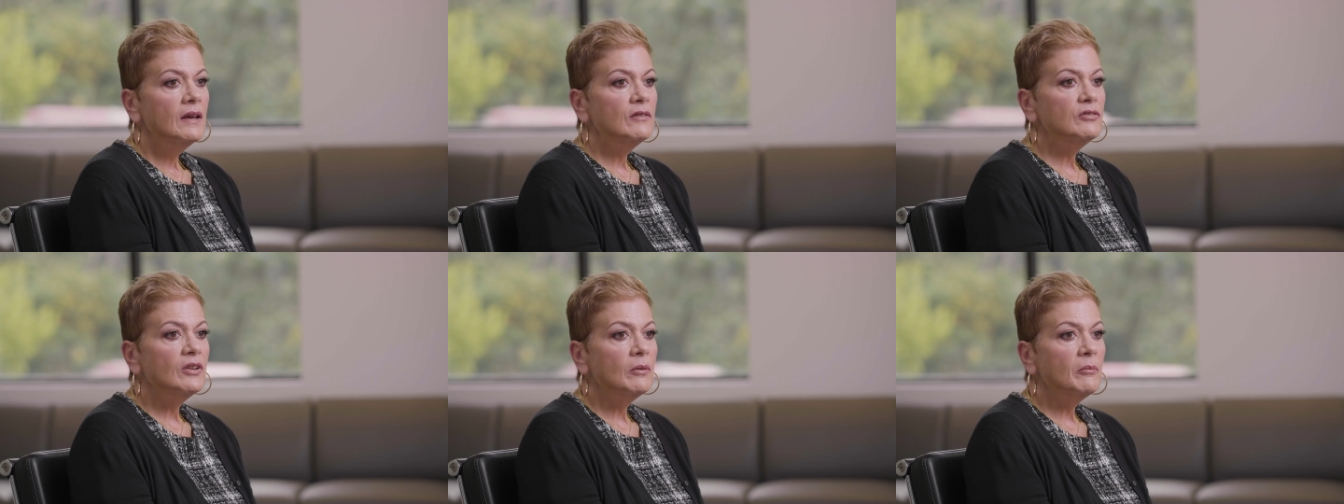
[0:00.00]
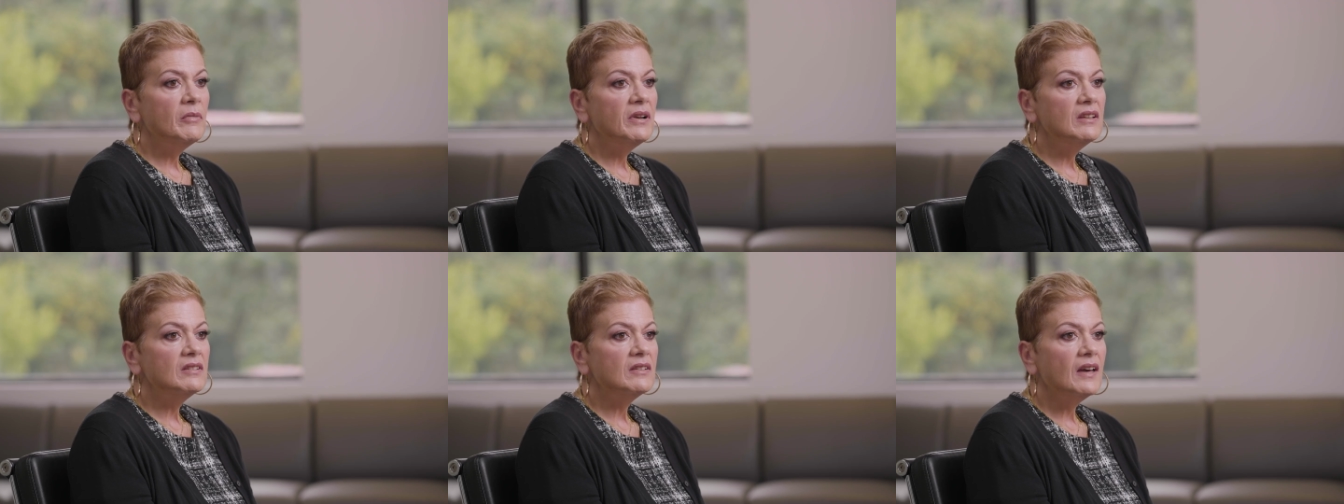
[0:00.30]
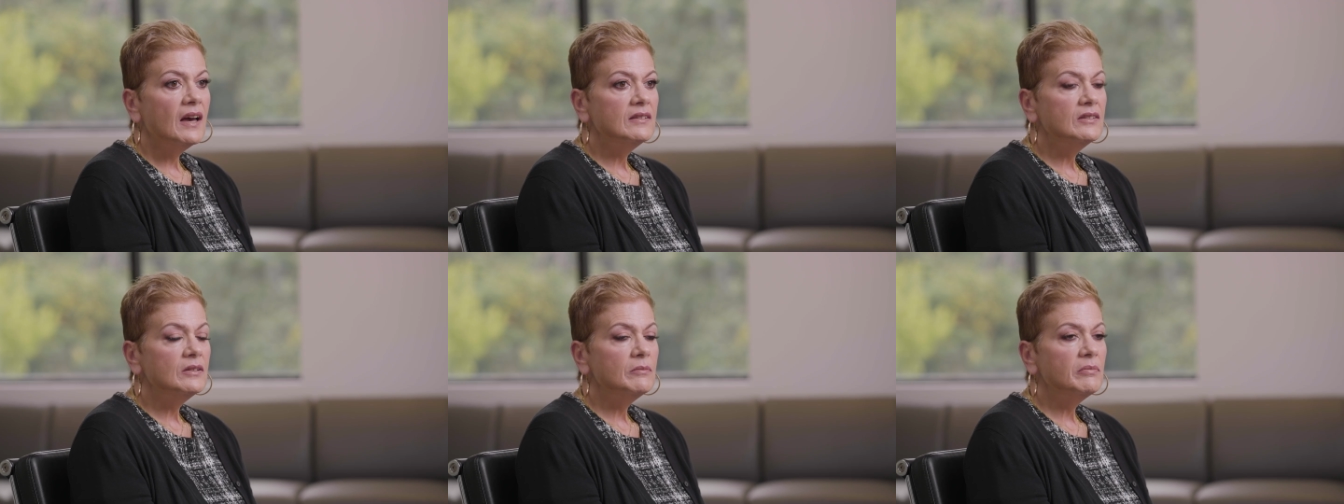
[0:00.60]
If somebody is
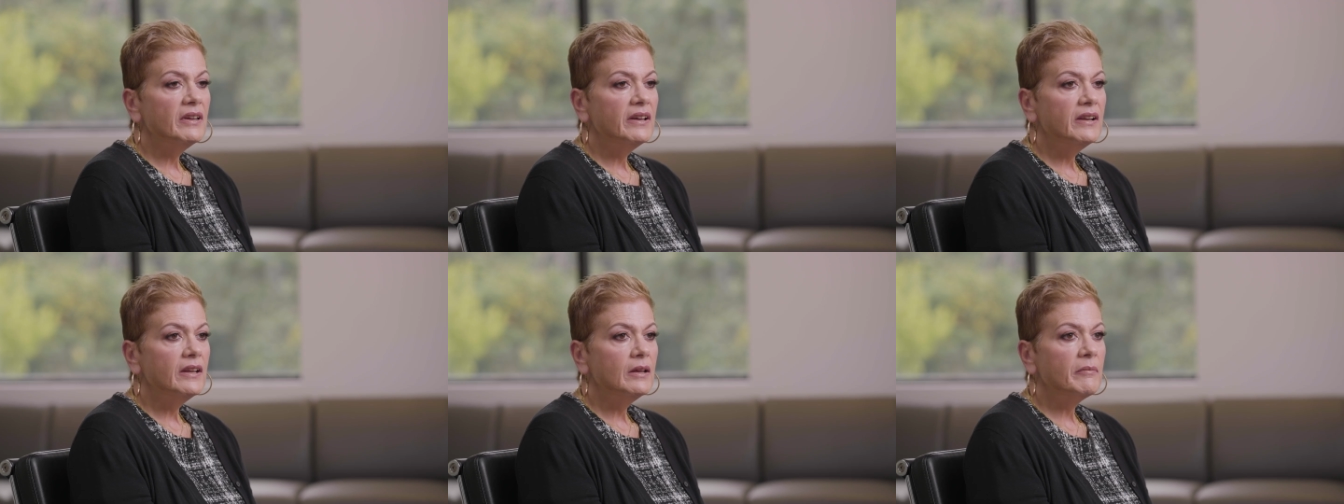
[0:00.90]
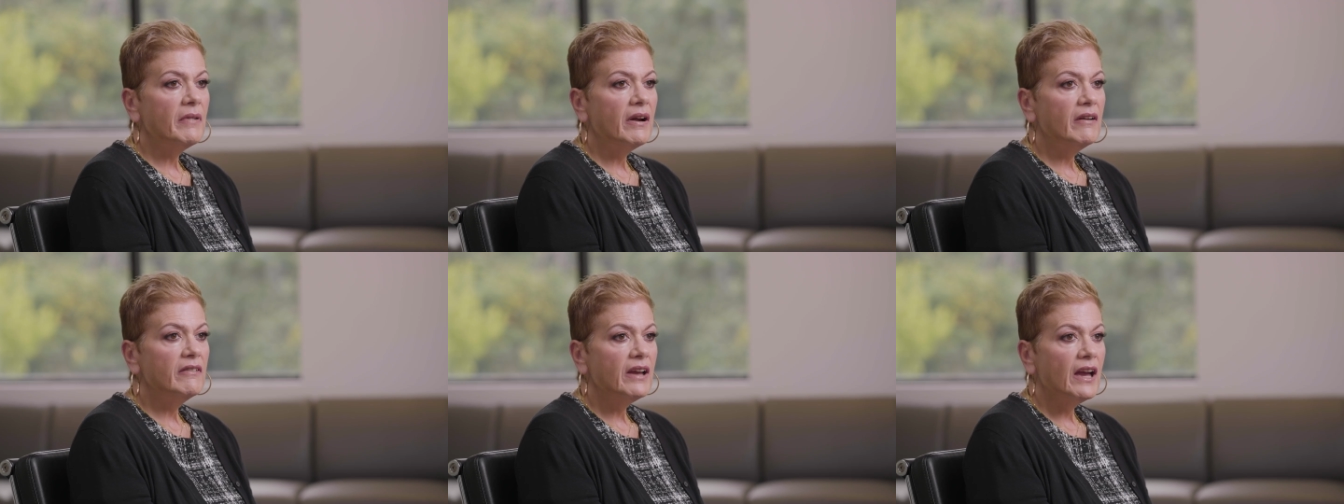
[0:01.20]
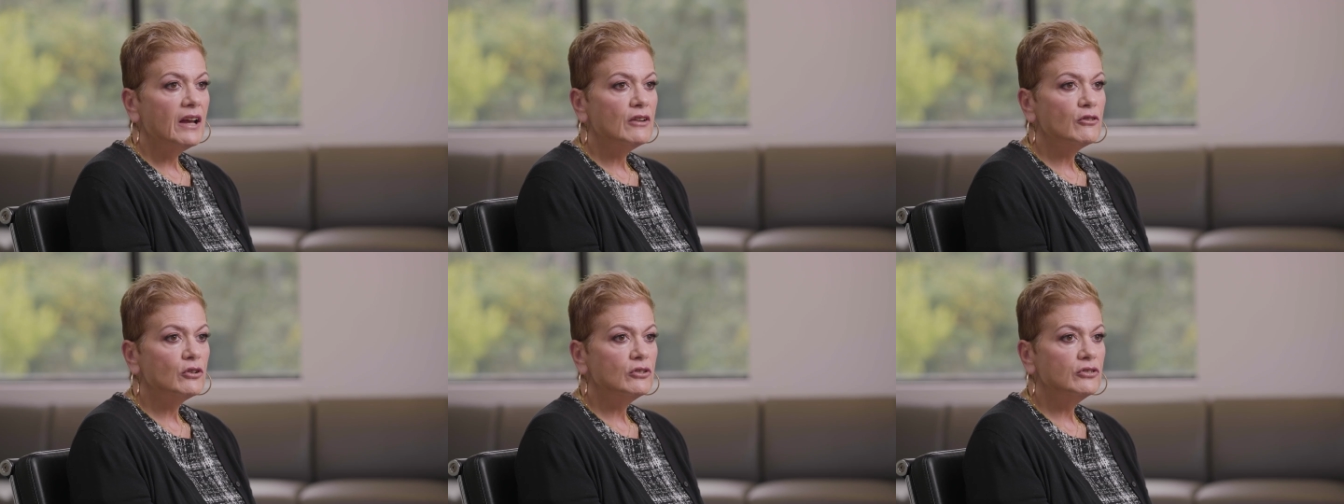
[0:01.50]
contemplating
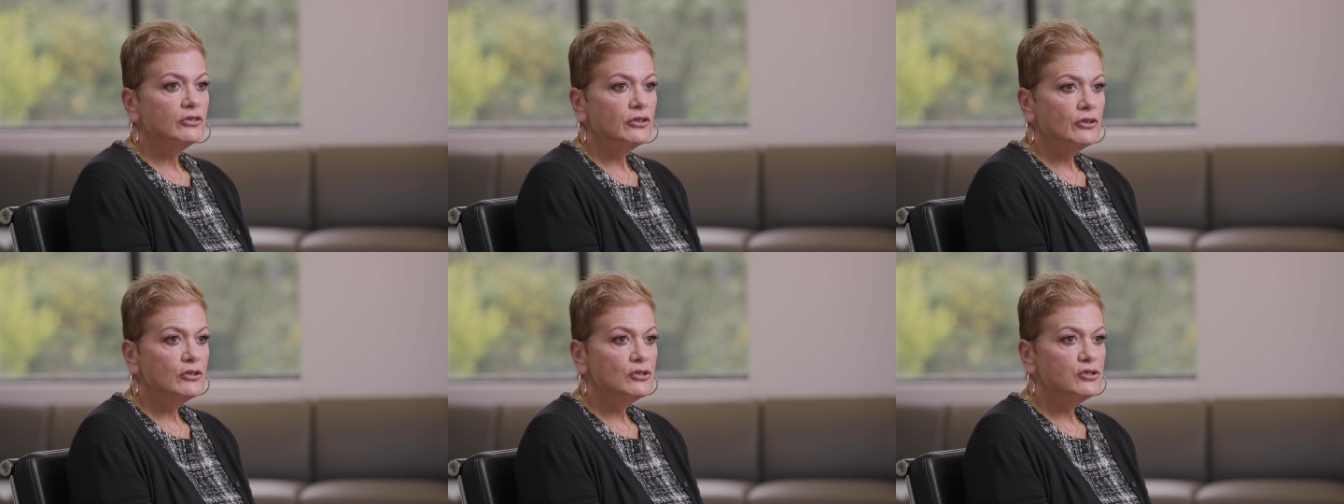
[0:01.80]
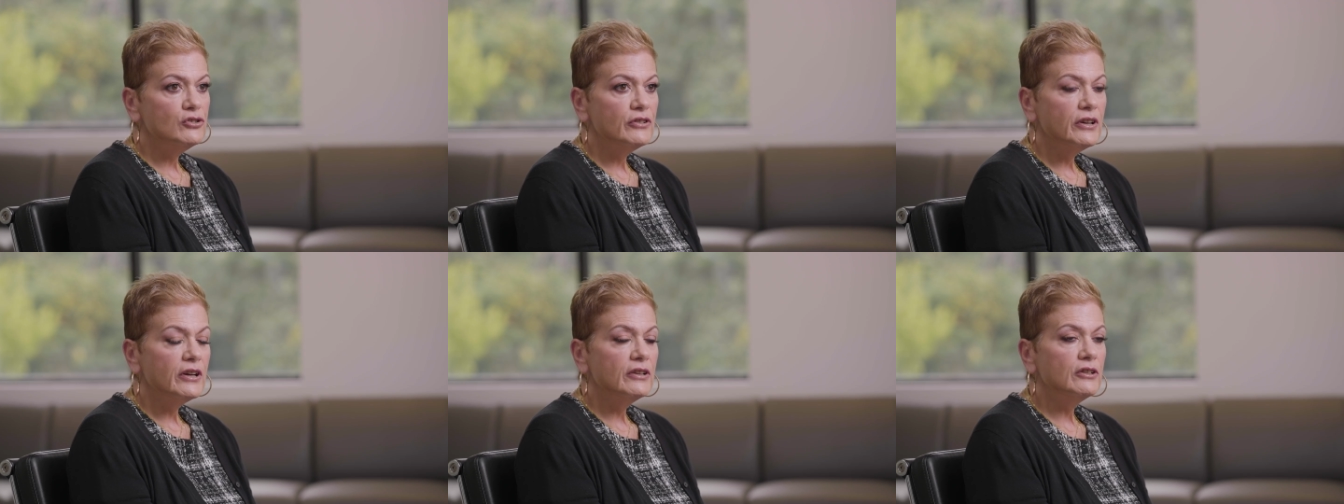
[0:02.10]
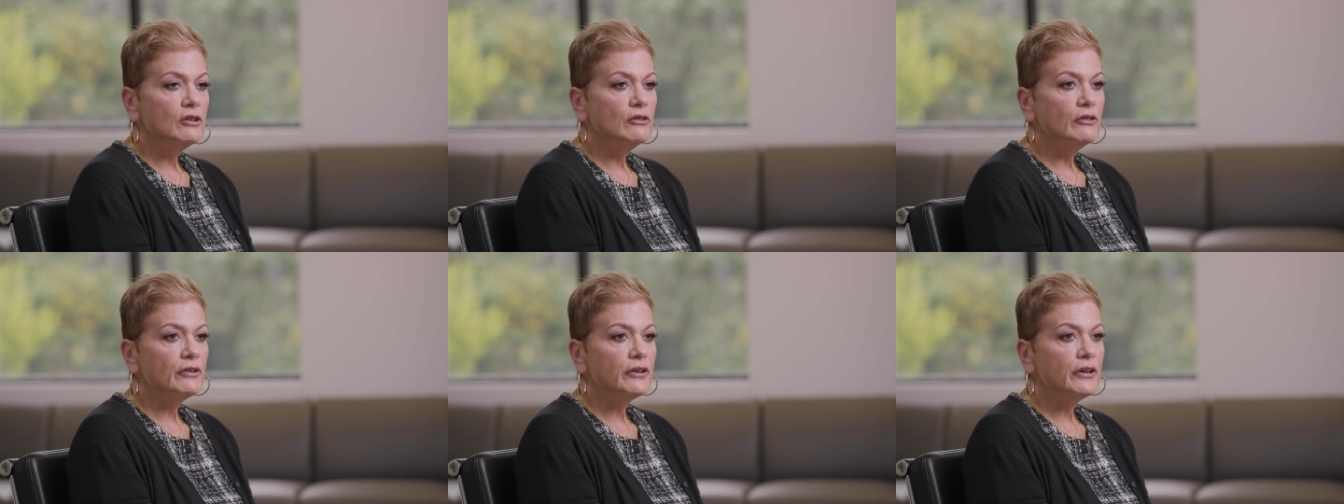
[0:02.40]
bariatric surgery and
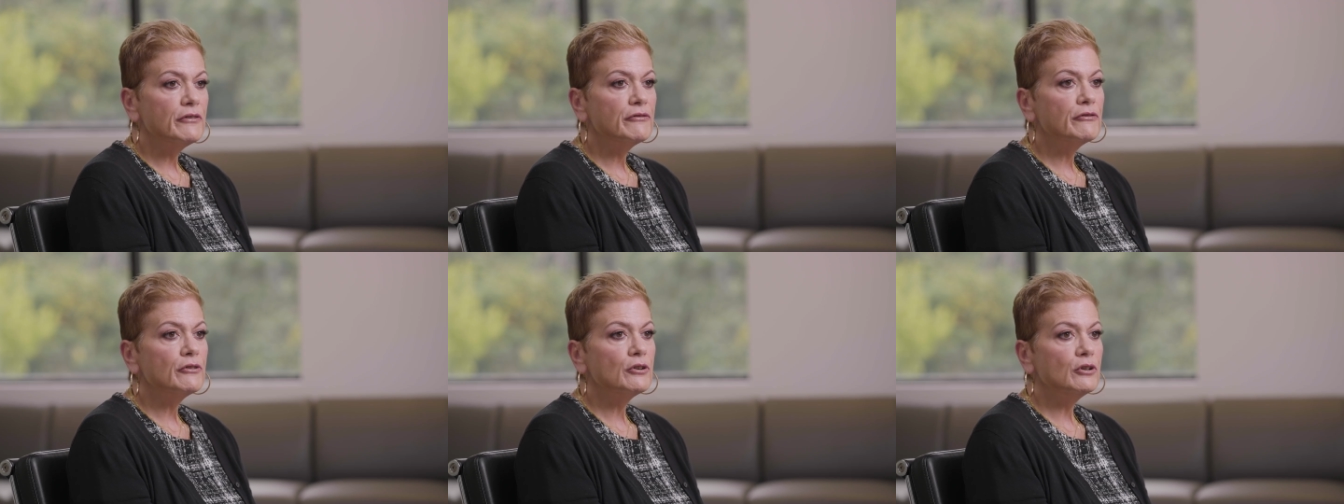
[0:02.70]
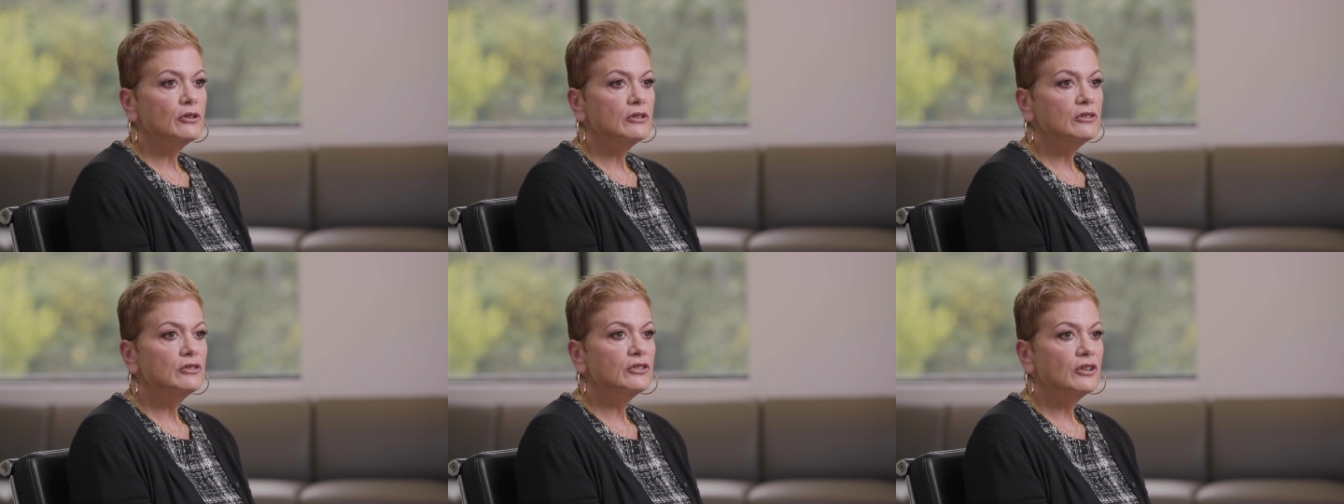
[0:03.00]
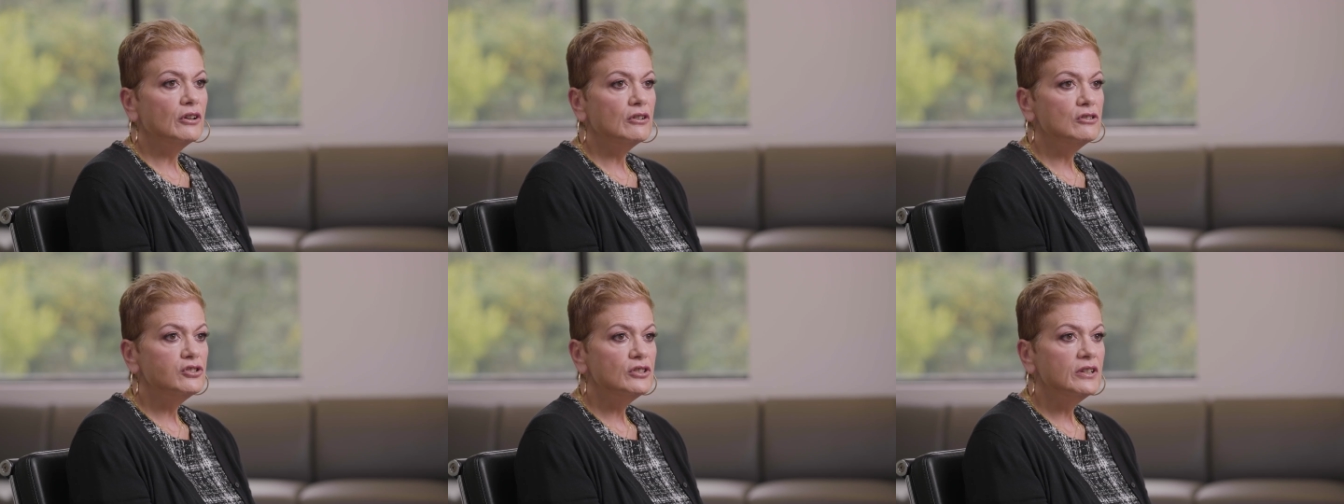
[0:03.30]
you're looking for a good
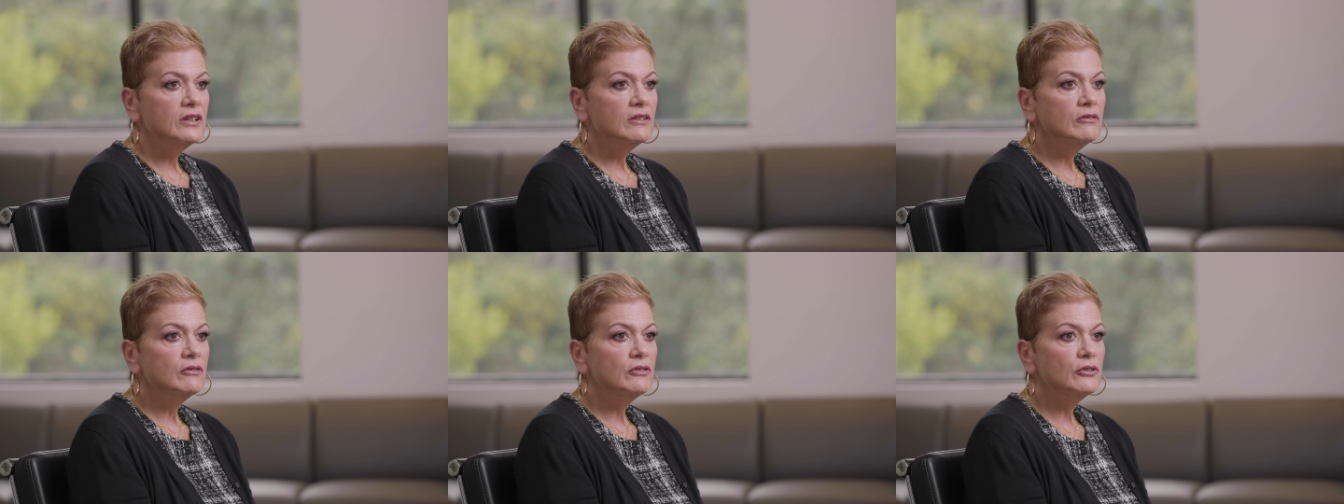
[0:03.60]
surgeon,